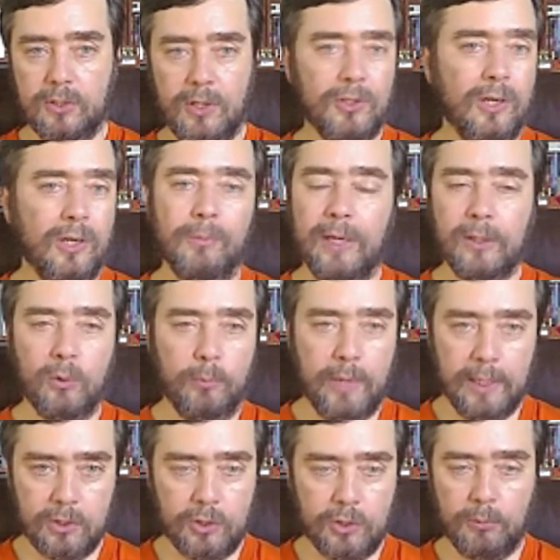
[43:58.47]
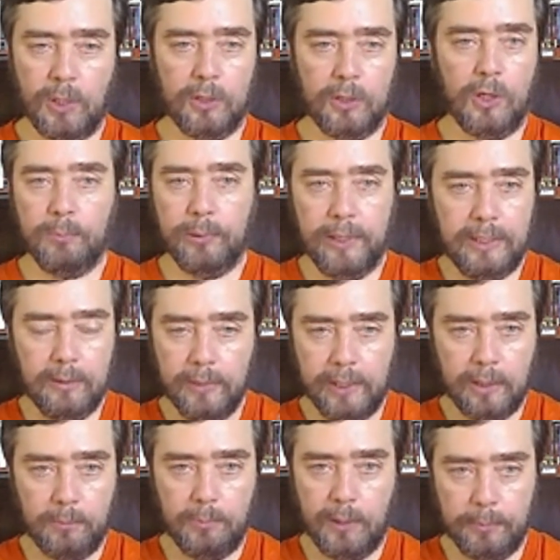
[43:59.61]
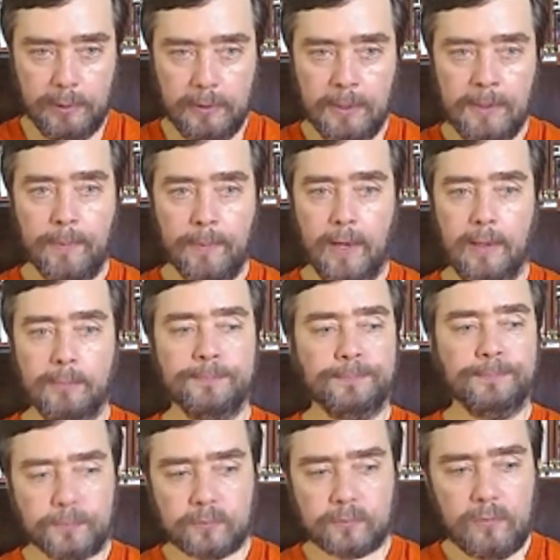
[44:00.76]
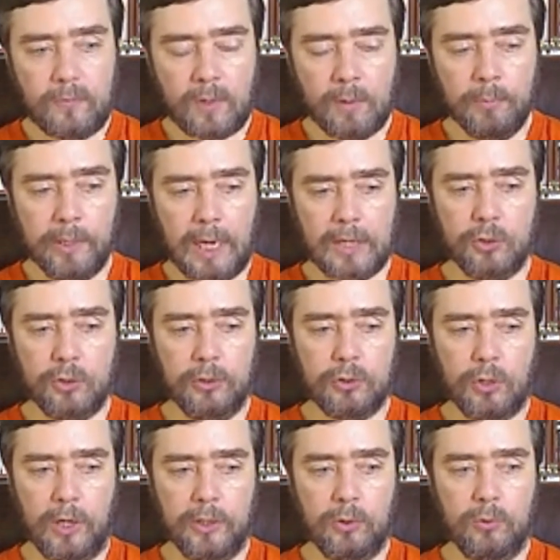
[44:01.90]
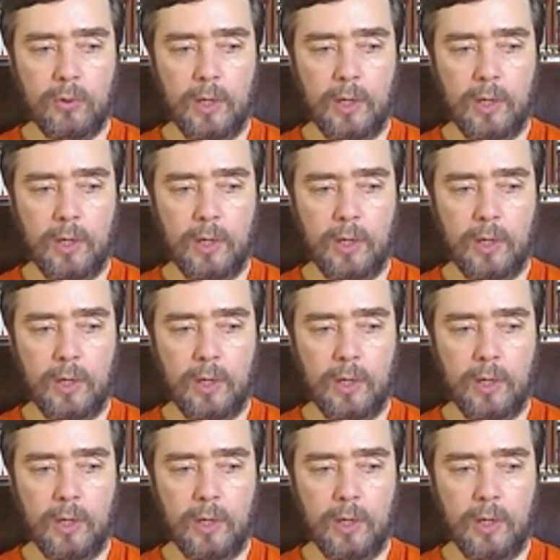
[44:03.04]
not try to micromanage them, not play them like a puppet, but actually try to